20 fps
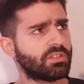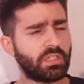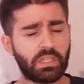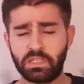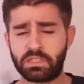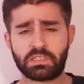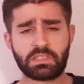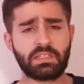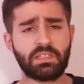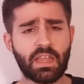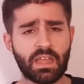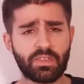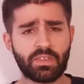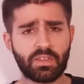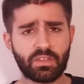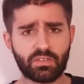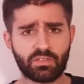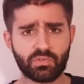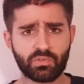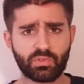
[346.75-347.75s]
It's
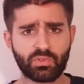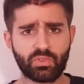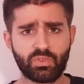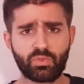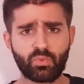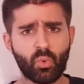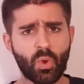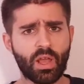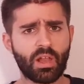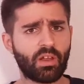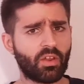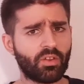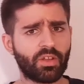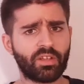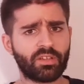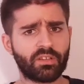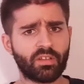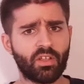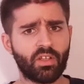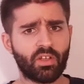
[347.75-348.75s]
nothing to dwell
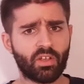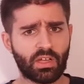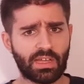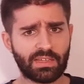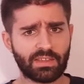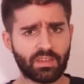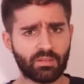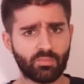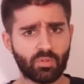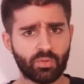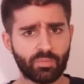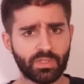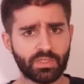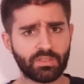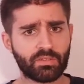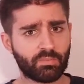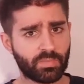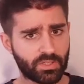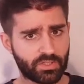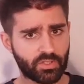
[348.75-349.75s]
on at the
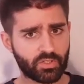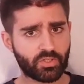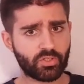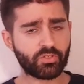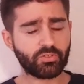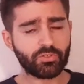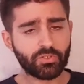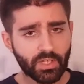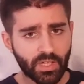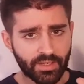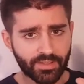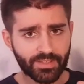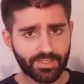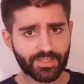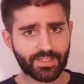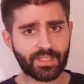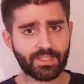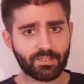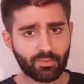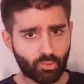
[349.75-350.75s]
moment, but you should
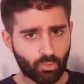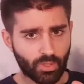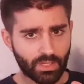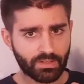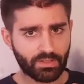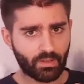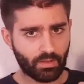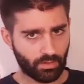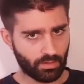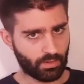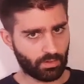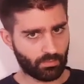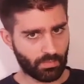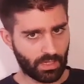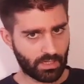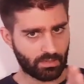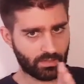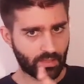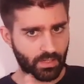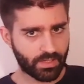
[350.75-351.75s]
understand what
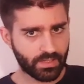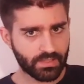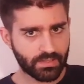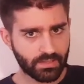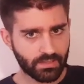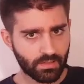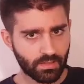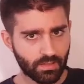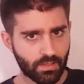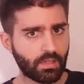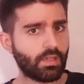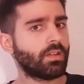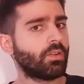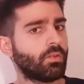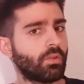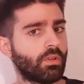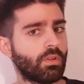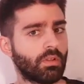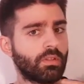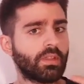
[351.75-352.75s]
remainder is
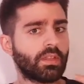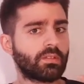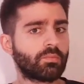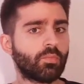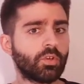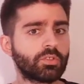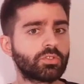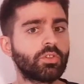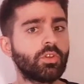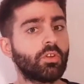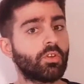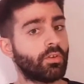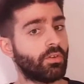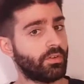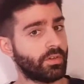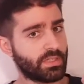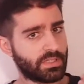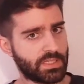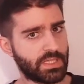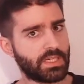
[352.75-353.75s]
and that modulo
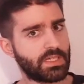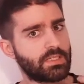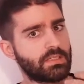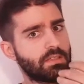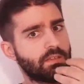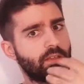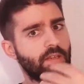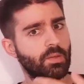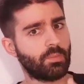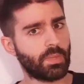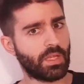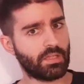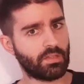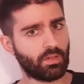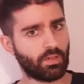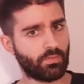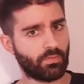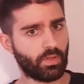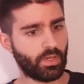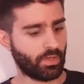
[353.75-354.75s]
returns the
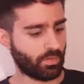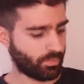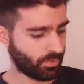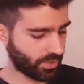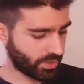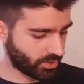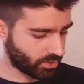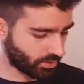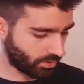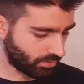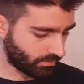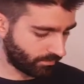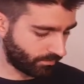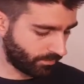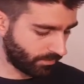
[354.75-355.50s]
remainder of an operation.